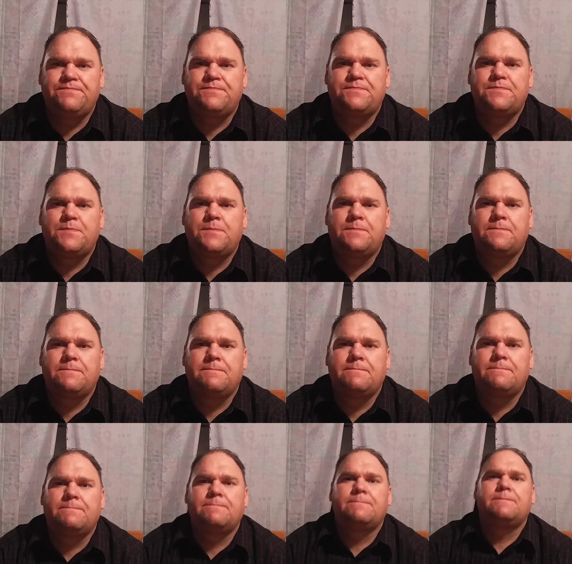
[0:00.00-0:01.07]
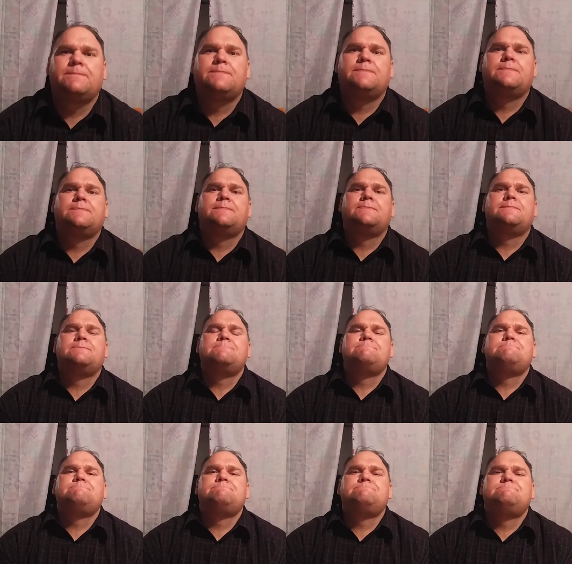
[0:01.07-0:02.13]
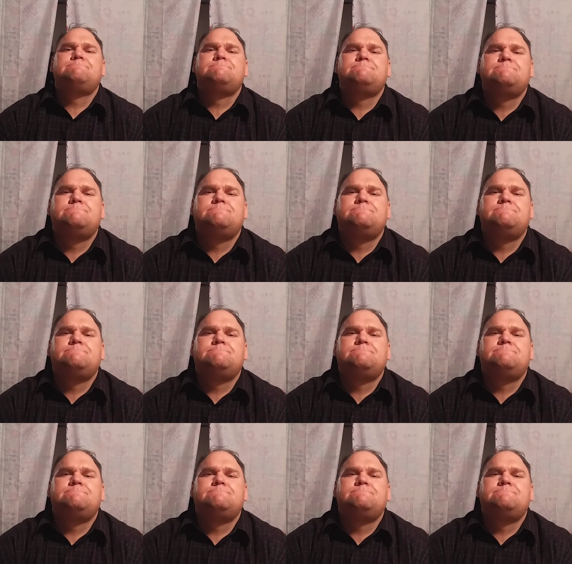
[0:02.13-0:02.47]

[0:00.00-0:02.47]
(silence)